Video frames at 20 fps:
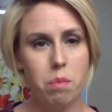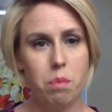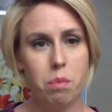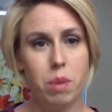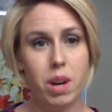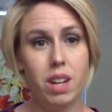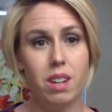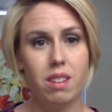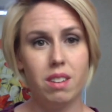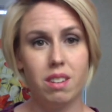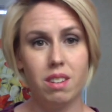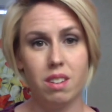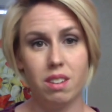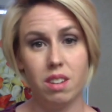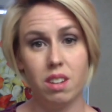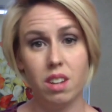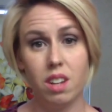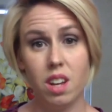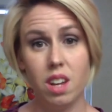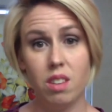But
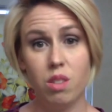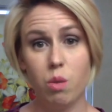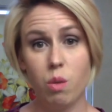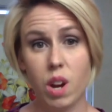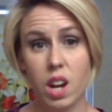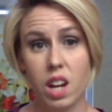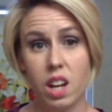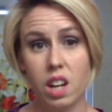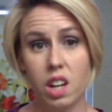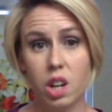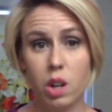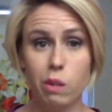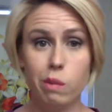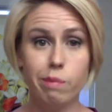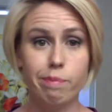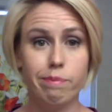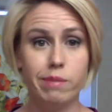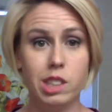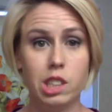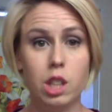it's ready to go.
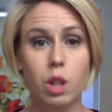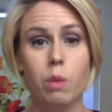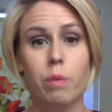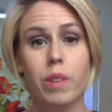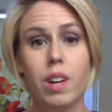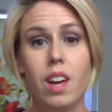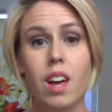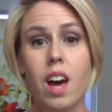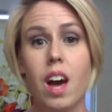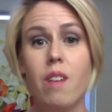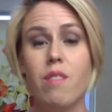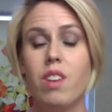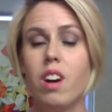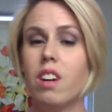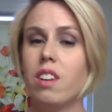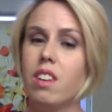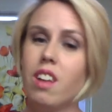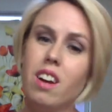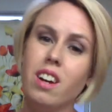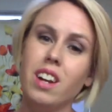So I've
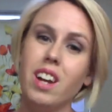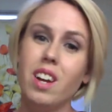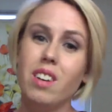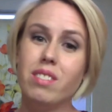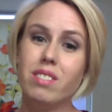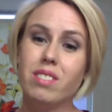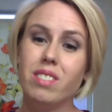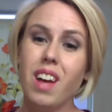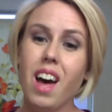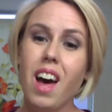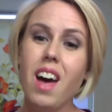talked long enough.